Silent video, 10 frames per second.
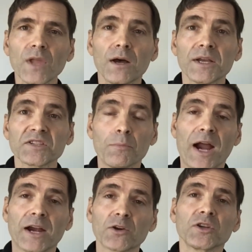As the
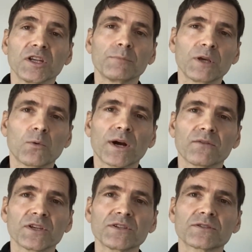buyer, you need to be aware
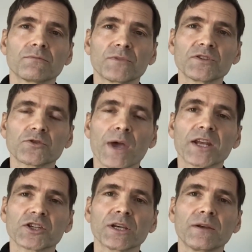of this
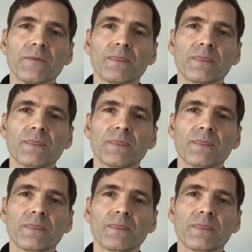strategy.